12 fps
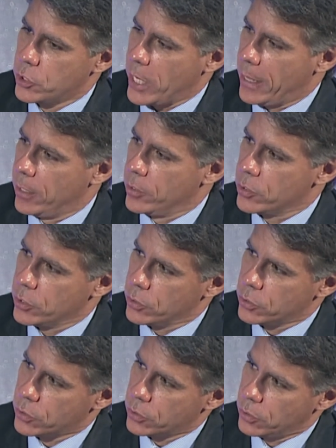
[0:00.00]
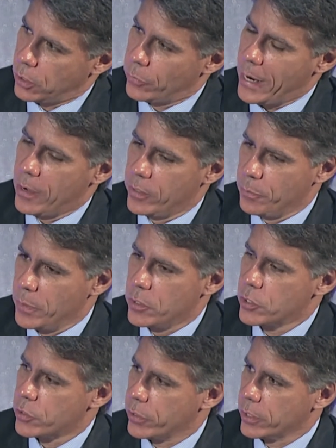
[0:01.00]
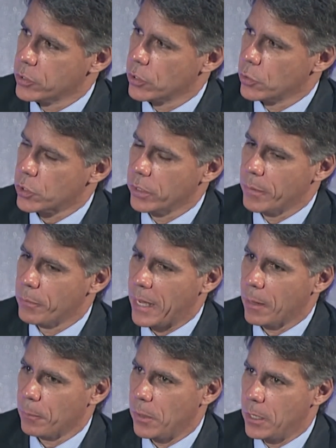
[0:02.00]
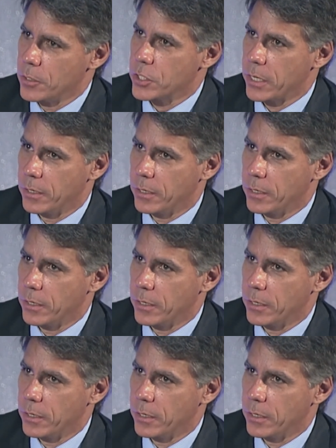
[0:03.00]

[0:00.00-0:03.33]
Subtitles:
challenges around administering social impact bonds,